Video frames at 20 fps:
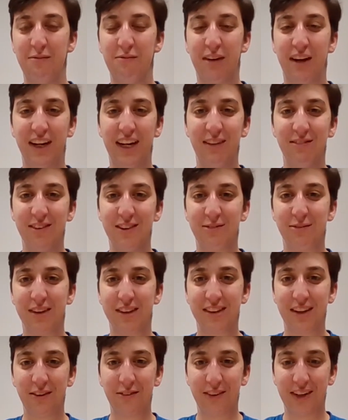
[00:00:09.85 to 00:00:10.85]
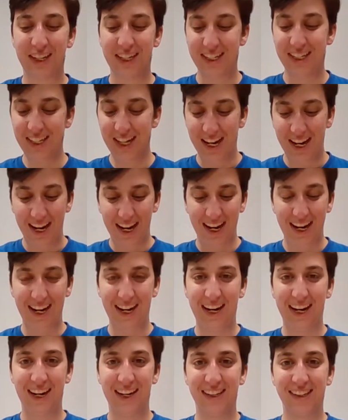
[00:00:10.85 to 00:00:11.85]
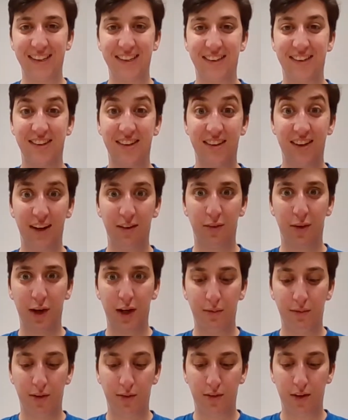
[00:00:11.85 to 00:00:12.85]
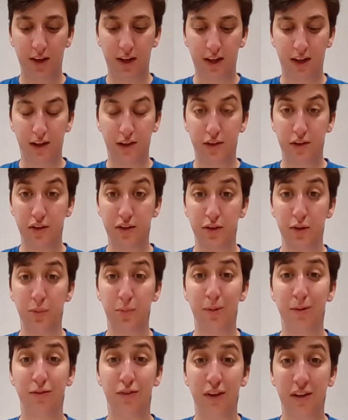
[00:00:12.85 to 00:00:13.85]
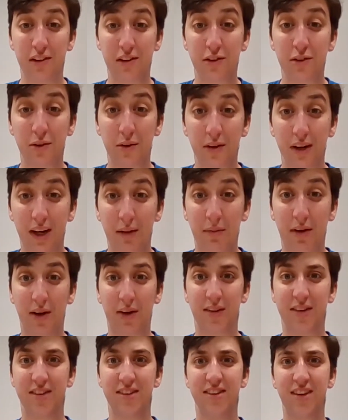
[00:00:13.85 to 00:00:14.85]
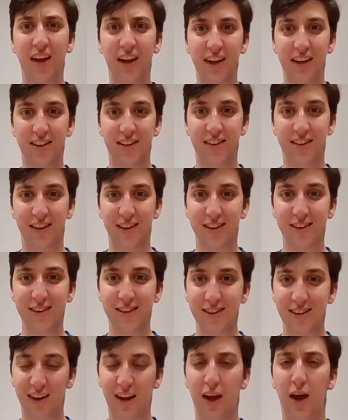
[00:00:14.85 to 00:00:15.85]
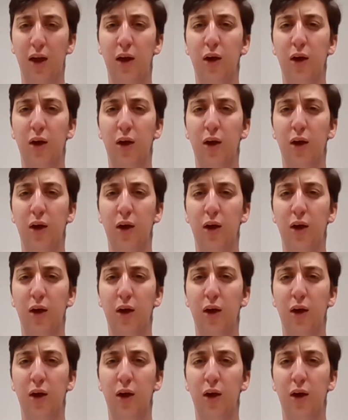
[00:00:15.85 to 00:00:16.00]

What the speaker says: My name is Miss Irene, and today we're going to be reading a super fun story about a scientist